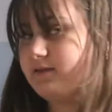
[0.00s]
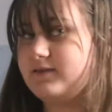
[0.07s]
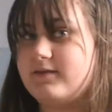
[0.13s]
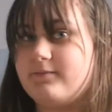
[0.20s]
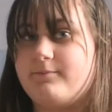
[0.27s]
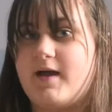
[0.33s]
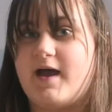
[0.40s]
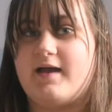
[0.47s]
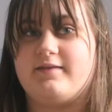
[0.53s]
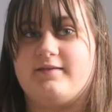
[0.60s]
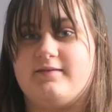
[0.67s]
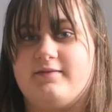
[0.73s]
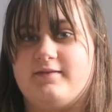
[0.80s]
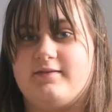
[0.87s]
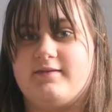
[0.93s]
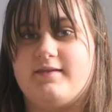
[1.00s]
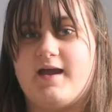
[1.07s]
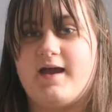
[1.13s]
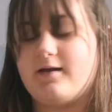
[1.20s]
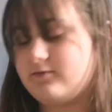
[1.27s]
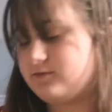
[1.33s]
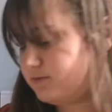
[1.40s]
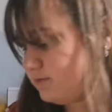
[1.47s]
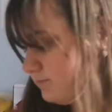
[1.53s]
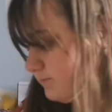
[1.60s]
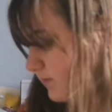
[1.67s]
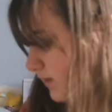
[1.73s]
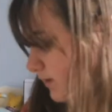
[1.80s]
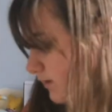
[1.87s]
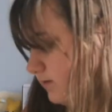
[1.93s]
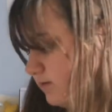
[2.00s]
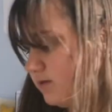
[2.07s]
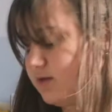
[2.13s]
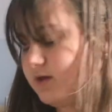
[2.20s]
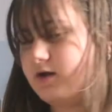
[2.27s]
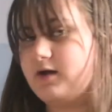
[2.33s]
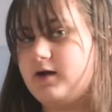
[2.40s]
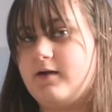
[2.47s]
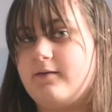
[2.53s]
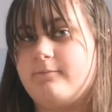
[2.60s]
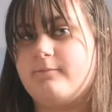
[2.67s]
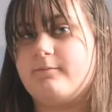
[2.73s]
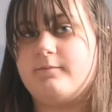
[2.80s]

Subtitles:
the patterns now. So